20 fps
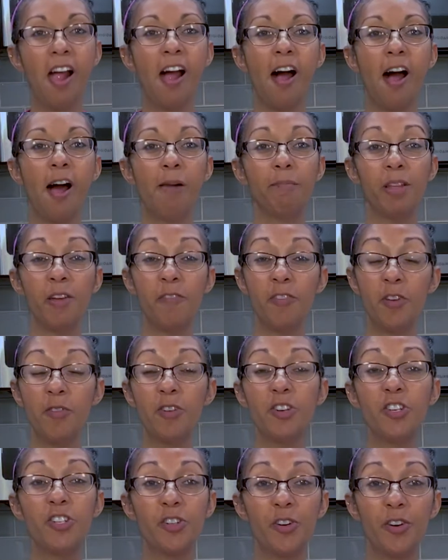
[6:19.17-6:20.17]
If you
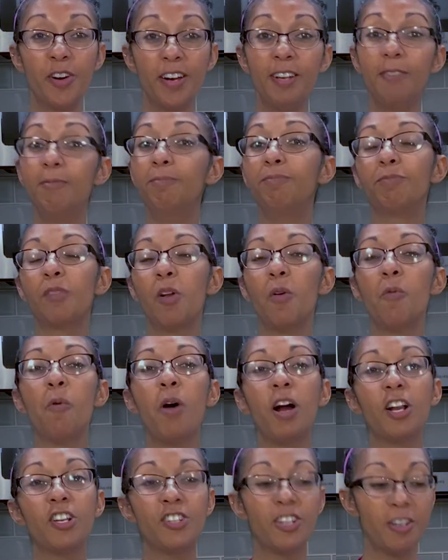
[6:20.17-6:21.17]
enjoyed
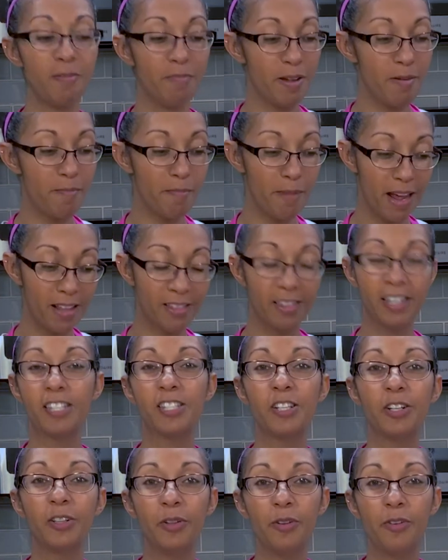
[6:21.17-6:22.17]
watching me make this
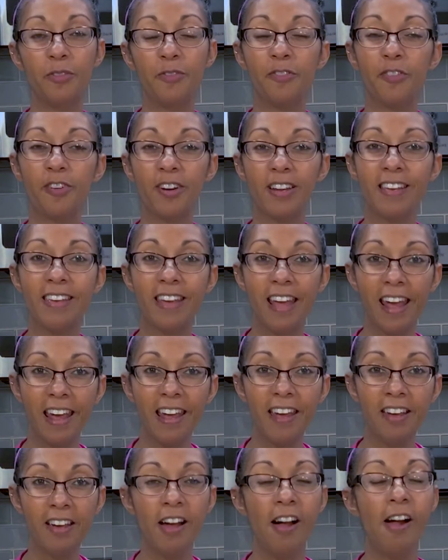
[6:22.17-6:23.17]
gluten-free
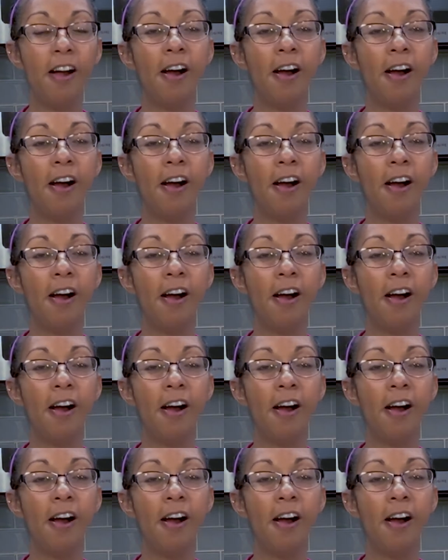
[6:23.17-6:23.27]
cake,